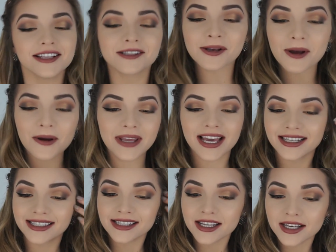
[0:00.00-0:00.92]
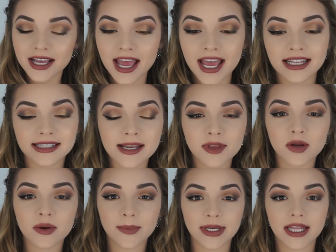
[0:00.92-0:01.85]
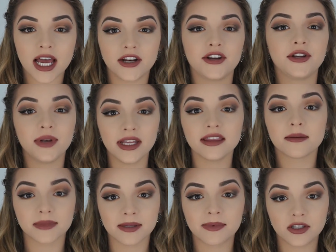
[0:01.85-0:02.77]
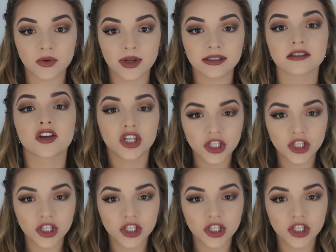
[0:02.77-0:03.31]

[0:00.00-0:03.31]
So yes, and the same thing with wing liner. You need them to be twins.